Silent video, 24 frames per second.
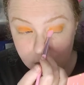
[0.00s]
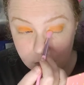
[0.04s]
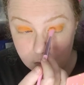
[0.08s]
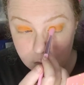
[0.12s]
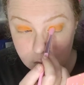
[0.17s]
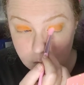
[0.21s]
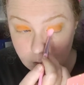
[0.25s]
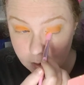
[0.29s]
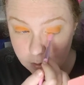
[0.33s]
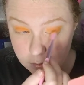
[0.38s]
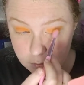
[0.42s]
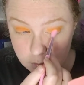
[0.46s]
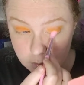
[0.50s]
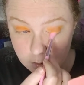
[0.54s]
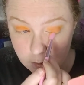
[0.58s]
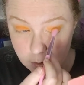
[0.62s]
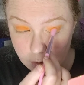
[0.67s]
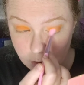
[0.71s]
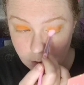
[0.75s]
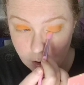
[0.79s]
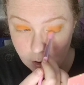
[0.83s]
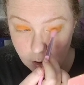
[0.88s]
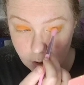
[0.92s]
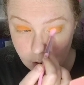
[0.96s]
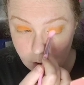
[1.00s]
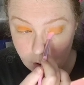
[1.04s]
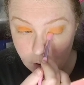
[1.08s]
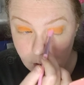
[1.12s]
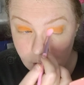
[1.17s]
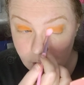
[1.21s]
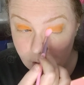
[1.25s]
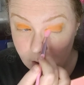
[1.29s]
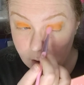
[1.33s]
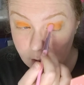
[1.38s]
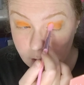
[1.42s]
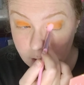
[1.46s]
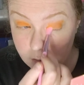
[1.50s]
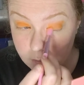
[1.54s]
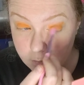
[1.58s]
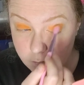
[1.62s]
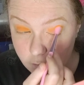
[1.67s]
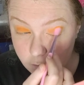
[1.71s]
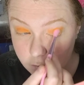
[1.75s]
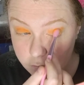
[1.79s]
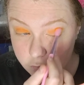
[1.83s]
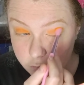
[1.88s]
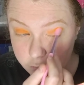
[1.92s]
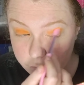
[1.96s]
disgusting. And in
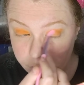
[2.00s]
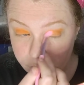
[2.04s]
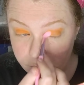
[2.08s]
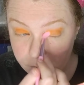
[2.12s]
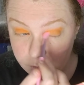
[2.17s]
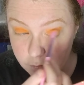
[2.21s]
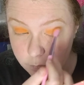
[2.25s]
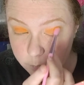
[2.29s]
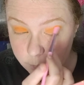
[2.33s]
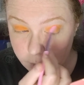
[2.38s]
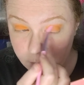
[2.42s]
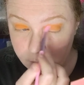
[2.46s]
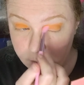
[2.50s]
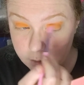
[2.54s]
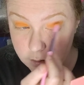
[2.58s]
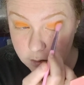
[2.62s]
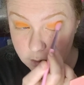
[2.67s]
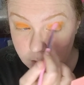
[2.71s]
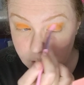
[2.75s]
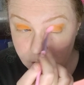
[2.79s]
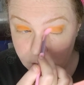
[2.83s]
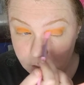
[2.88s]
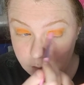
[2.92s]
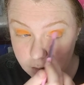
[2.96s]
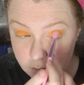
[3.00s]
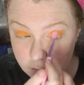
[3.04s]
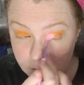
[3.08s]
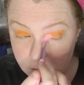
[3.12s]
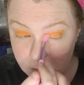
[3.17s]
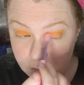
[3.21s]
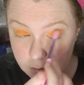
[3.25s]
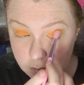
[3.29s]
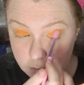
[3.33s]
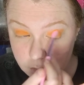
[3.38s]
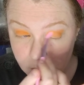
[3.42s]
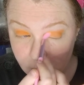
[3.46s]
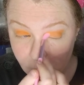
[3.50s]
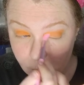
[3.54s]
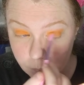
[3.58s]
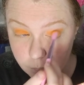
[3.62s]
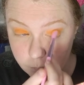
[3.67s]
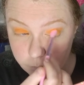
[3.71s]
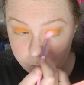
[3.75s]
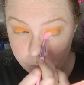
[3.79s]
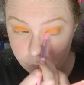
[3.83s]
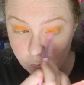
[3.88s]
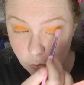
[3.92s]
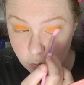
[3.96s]
Dr. Flint's mind, he needs
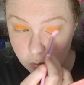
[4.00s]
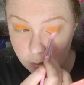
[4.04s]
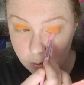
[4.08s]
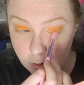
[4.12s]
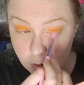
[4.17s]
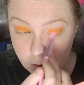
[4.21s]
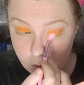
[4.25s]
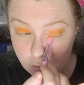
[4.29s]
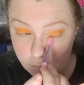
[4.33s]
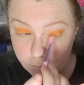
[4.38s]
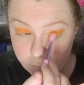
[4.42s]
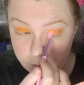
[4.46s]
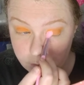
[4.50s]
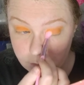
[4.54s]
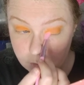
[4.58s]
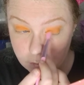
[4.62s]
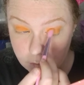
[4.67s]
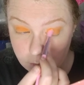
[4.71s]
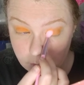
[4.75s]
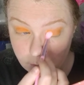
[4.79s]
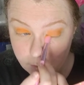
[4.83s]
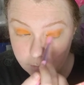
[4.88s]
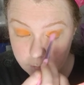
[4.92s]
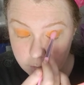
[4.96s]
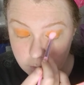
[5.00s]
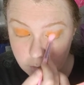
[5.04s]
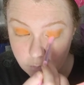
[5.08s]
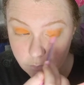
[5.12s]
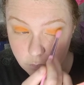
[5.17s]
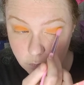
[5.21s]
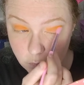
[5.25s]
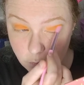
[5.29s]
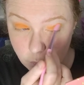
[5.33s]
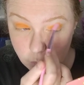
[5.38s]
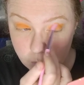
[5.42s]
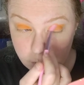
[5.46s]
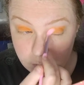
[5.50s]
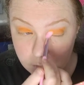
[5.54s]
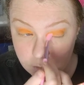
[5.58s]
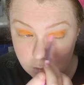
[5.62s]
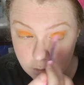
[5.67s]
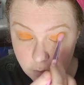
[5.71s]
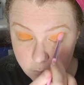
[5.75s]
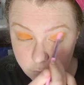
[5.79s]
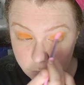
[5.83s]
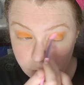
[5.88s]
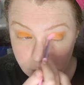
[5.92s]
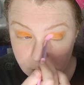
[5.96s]
some sort of consent, even though it is
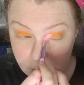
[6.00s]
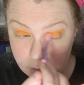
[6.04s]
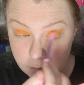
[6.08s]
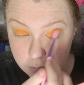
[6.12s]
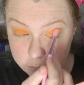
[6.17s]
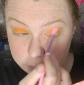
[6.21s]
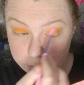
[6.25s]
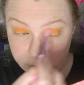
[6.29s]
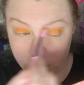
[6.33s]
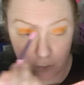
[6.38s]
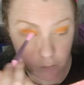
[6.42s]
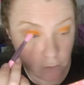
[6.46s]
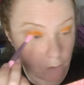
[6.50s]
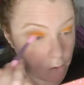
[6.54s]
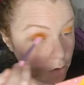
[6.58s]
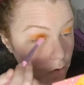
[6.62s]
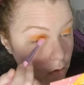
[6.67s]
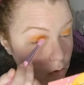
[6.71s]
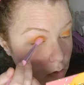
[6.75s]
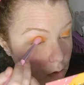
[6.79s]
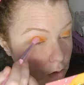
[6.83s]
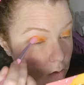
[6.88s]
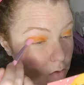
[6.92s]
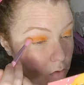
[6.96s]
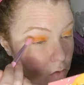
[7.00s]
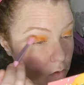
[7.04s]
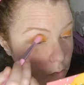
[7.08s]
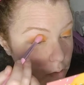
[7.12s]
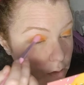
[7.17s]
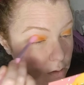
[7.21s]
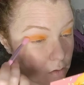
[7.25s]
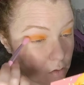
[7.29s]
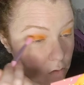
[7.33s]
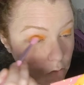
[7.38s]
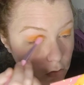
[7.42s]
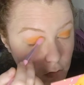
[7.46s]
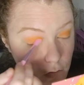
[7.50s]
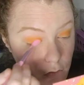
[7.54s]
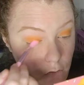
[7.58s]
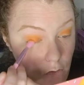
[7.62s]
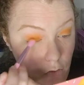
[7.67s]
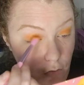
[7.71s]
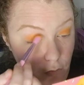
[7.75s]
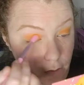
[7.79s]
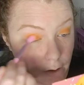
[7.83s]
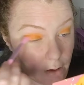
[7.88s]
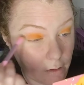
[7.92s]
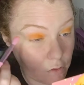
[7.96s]
never consent. So he starts to
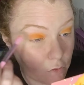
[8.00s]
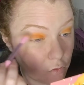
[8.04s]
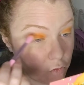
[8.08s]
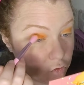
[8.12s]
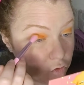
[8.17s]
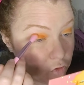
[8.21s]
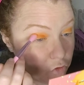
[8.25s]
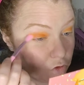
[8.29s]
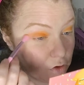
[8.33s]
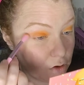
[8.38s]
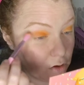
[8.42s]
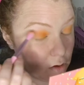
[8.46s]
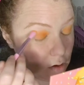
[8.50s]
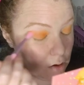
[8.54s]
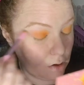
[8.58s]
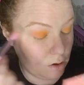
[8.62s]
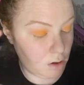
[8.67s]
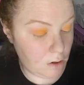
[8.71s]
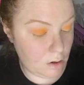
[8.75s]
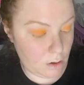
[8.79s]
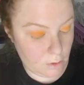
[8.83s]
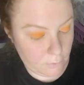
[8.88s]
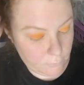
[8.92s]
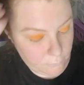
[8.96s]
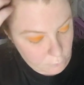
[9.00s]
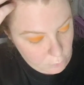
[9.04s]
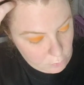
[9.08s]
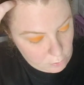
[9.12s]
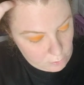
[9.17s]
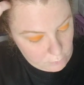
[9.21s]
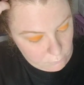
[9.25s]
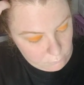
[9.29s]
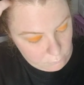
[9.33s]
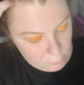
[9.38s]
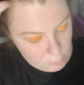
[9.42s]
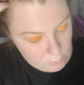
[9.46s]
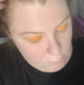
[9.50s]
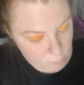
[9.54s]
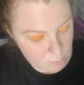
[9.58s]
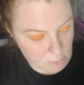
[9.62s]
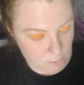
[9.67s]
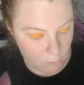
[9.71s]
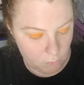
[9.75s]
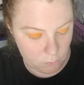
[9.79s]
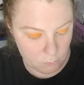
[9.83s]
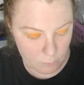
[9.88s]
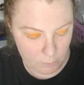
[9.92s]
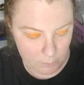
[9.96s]
harass her. She never, ever gives
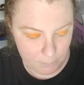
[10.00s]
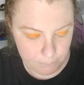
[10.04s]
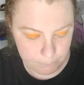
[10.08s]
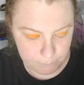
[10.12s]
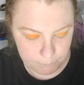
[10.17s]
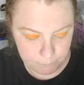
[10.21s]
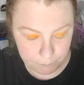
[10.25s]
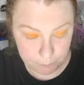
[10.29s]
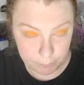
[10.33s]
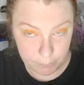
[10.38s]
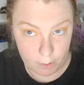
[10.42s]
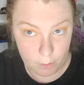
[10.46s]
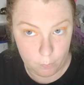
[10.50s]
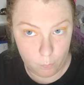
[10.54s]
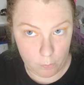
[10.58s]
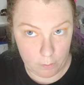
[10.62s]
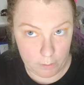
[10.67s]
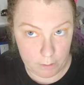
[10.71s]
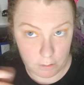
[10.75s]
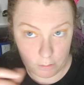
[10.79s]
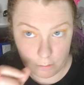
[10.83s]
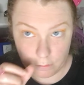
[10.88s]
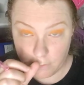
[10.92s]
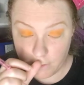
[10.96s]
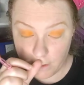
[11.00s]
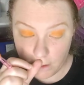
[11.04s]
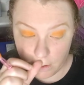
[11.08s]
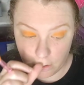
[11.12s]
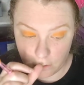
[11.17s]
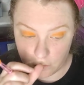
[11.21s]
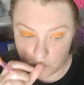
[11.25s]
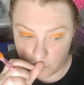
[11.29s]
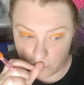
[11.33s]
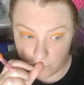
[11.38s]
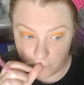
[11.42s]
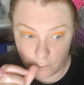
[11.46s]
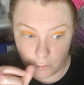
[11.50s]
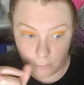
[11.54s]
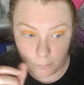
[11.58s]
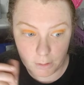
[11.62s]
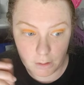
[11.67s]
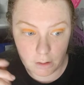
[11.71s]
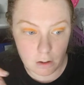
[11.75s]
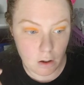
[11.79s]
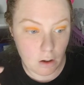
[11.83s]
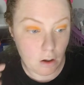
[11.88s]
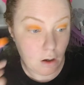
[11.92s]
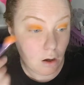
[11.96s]
into it. And we'll get into that also in a little bit.